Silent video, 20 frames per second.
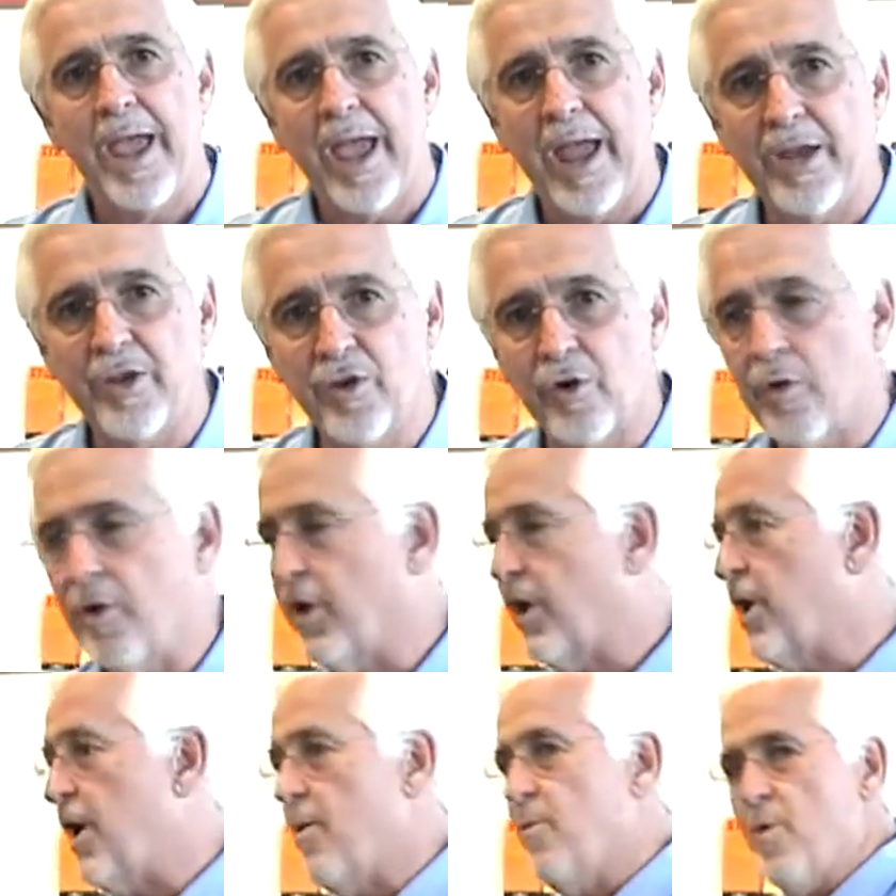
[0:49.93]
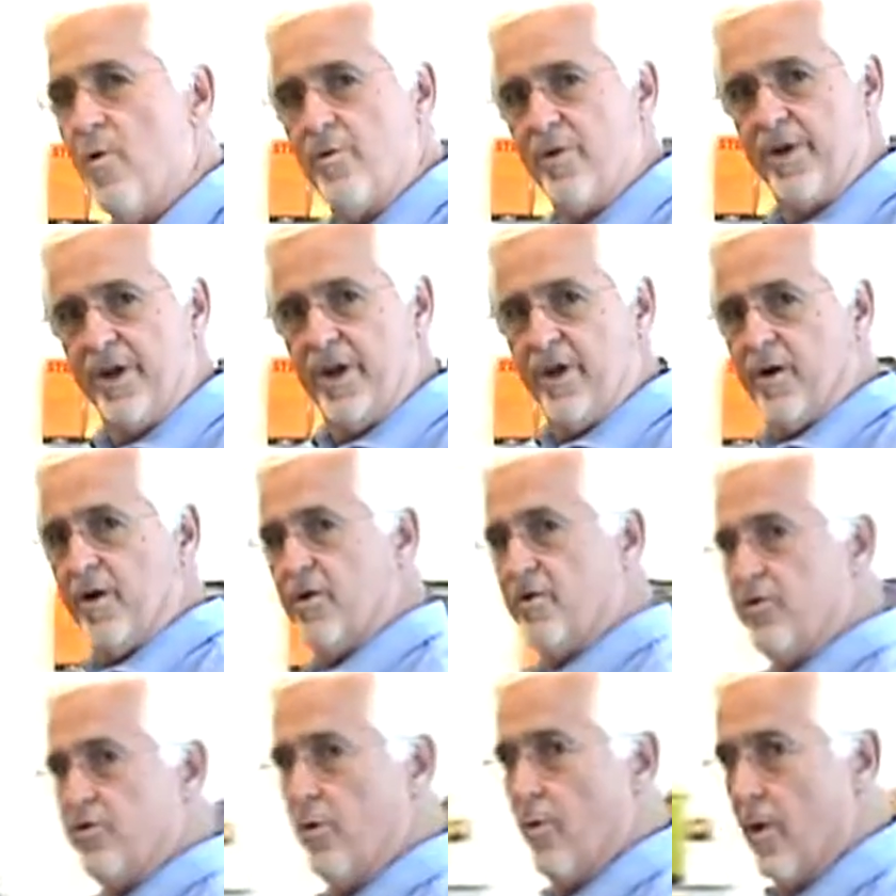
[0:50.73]
and you're going to come over
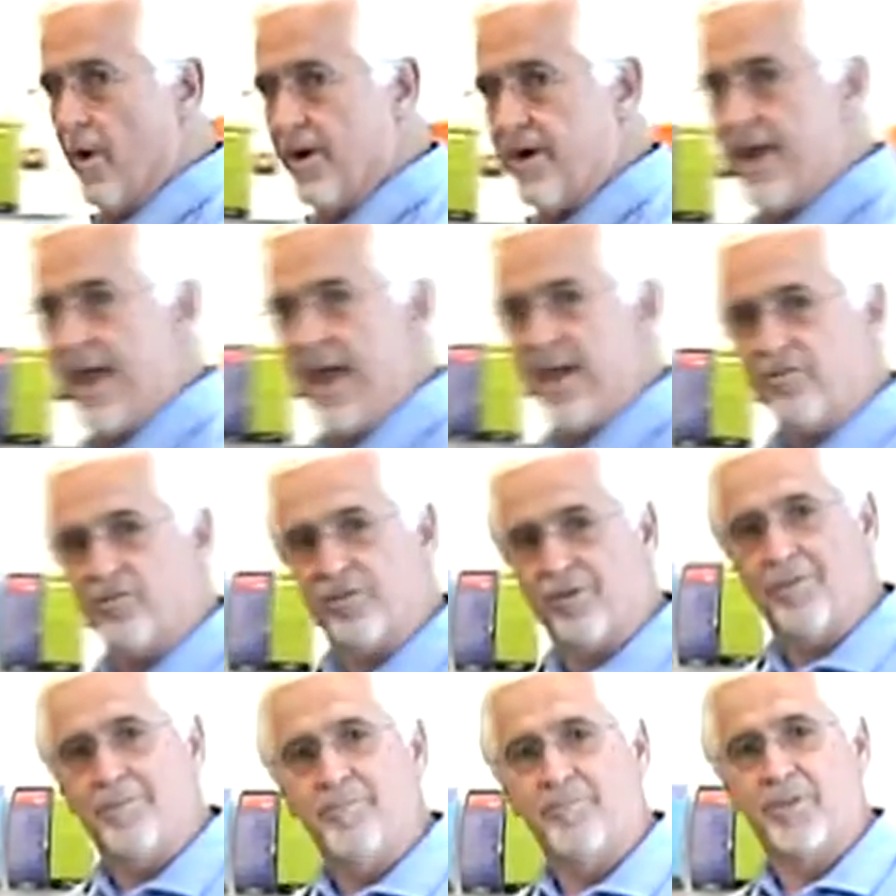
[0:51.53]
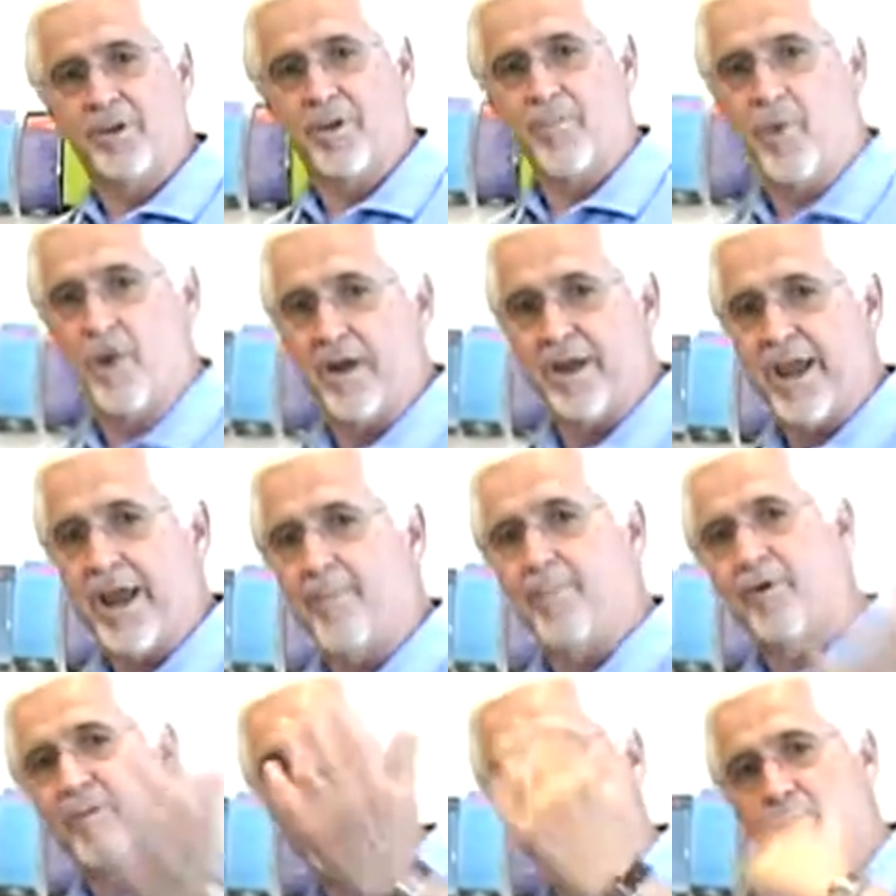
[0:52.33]
here to our desk. Come on,
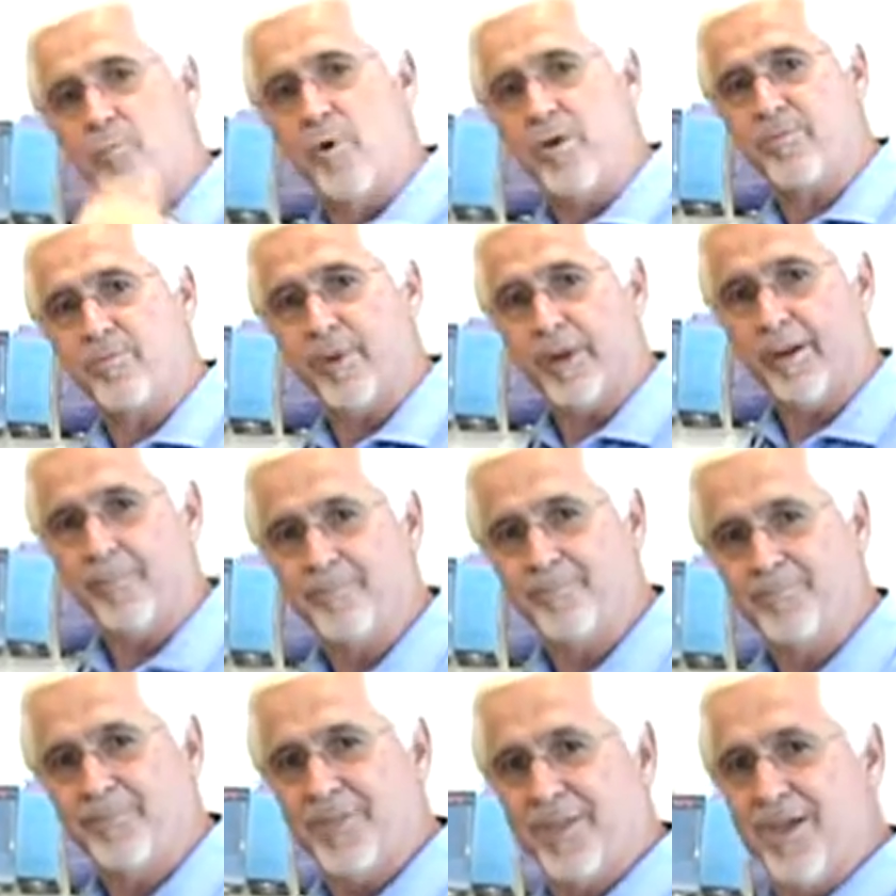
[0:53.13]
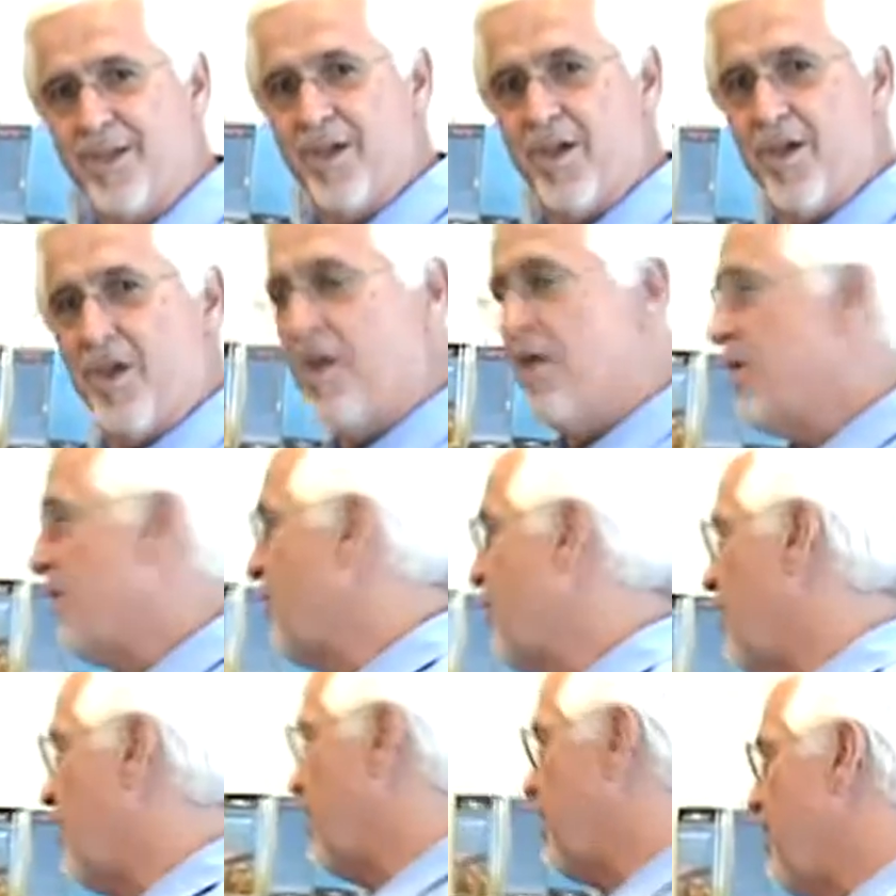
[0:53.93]
camera, come with me.
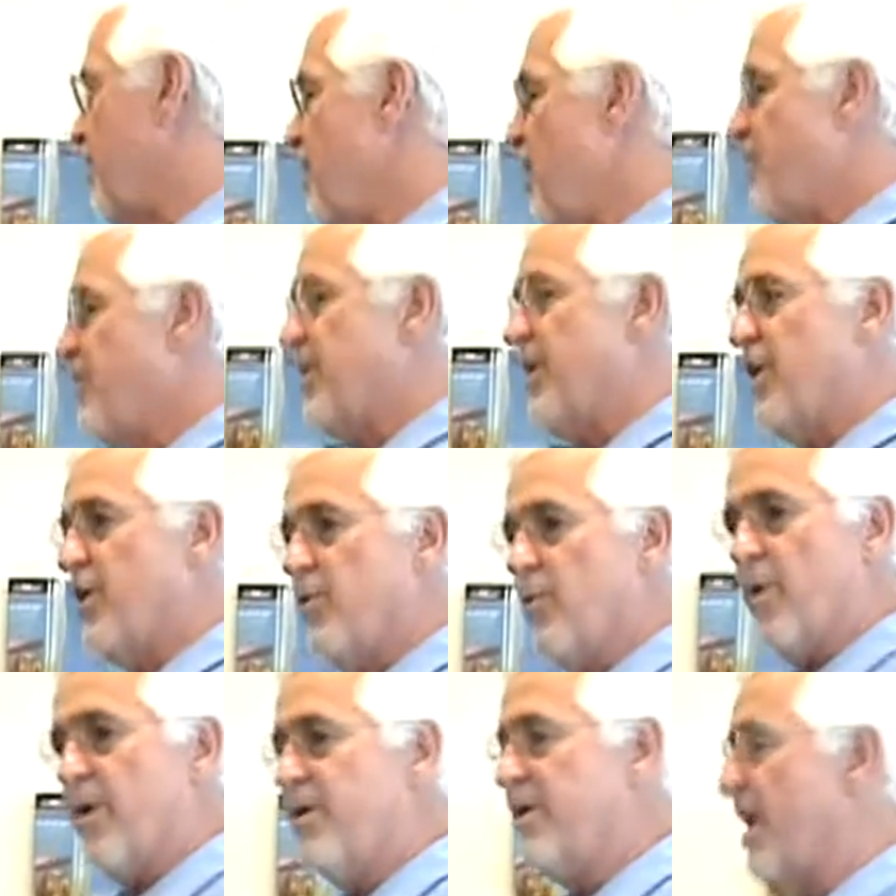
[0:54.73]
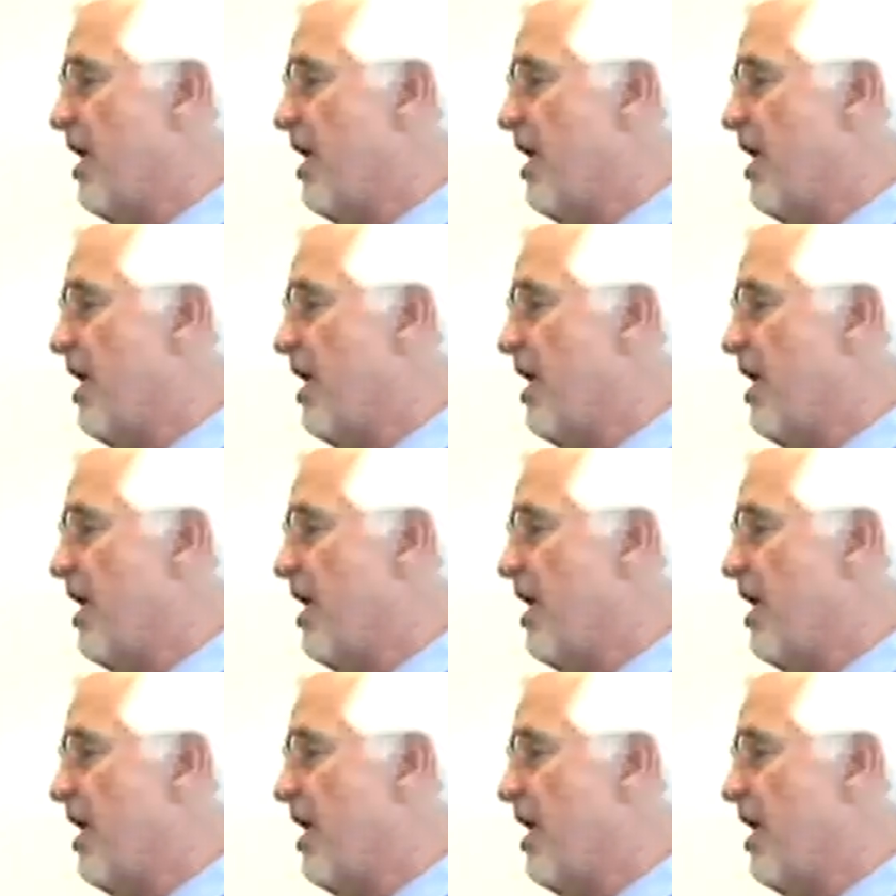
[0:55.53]
You're going to come over here to our